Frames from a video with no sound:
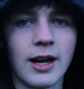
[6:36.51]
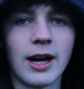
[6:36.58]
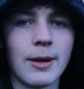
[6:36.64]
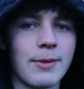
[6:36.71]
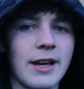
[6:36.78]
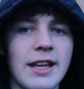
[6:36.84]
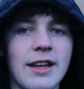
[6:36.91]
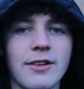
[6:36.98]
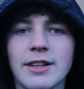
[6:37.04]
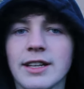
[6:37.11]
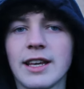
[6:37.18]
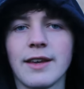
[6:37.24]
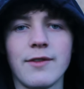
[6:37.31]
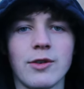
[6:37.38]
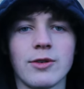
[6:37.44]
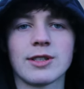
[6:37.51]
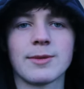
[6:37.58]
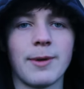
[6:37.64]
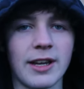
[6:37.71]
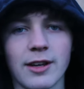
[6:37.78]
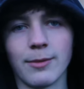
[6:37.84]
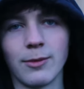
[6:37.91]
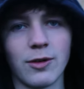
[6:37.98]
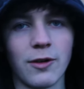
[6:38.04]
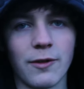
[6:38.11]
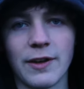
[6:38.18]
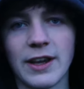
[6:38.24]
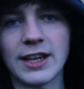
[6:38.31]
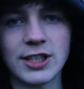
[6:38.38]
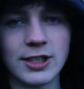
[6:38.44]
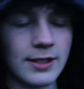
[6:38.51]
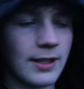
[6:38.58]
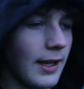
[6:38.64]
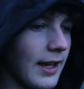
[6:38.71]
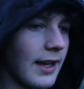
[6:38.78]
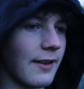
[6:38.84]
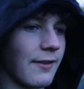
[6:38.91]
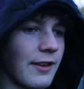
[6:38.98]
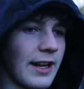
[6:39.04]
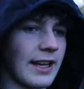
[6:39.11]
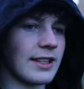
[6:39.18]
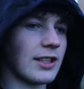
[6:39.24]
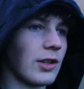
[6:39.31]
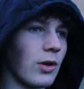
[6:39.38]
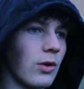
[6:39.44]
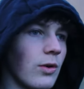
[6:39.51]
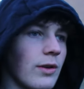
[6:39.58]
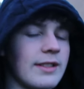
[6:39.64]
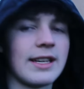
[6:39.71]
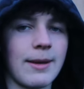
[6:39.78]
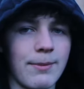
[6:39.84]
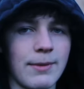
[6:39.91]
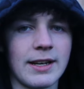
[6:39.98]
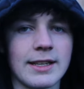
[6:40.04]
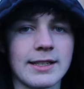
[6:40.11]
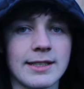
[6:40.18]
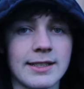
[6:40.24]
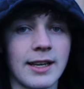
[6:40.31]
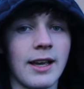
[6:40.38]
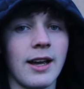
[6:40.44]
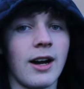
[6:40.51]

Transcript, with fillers: I'm not here to give you a spike of motivation for that to go in ten minutes.